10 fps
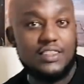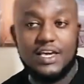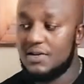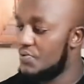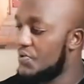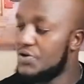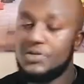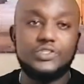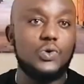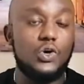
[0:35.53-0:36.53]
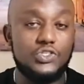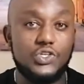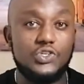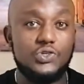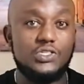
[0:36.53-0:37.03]
Then we're going to
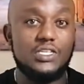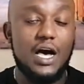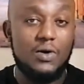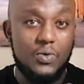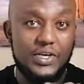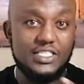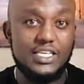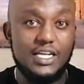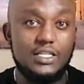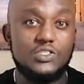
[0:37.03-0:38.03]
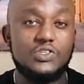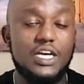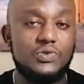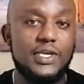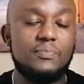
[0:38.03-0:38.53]
also use our weighing scale so
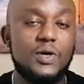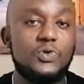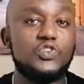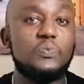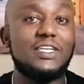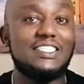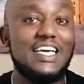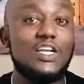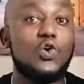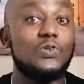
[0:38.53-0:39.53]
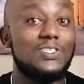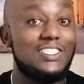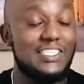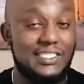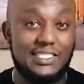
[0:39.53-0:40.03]
that we can be able to maintain
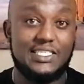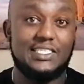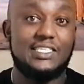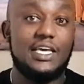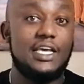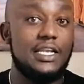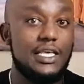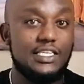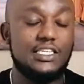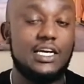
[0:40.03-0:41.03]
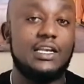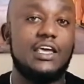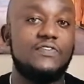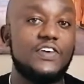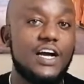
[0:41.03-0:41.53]
consistency in each and
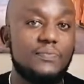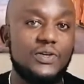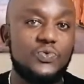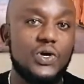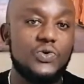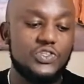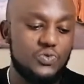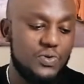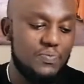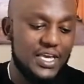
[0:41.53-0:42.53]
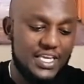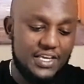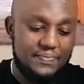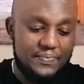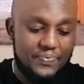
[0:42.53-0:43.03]
every cup that we're going to be
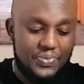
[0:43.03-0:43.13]
making.